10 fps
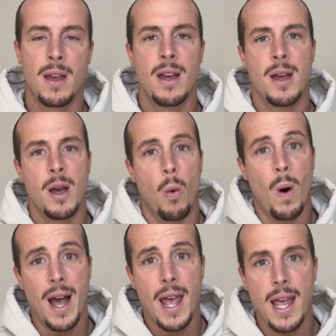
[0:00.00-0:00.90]
Why
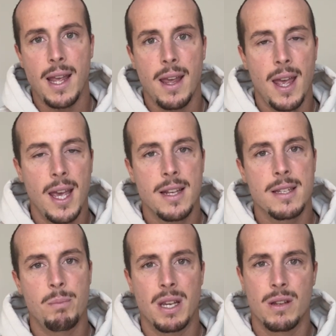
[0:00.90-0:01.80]
8 kicks?
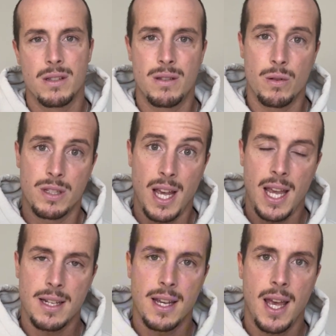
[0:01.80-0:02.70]
Because those 8
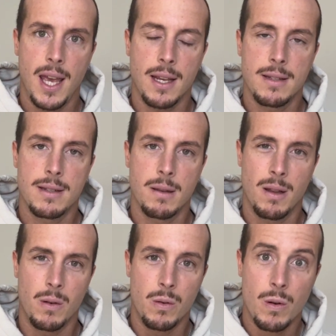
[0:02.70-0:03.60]
kicks
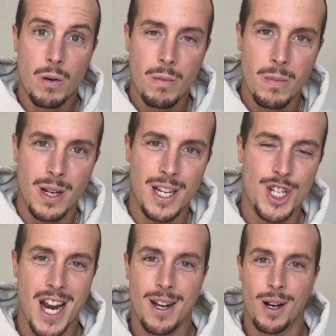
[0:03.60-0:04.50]
normally,
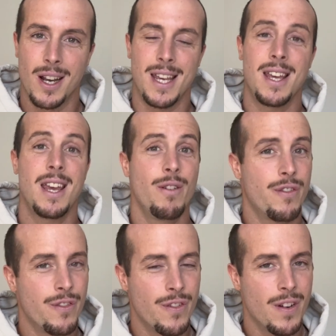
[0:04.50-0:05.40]
generally, if
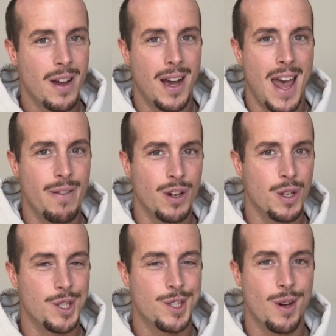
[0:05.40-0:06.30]
I have a good
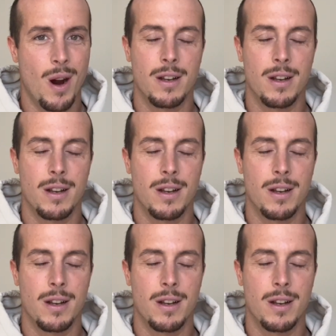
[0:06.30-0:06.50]
start,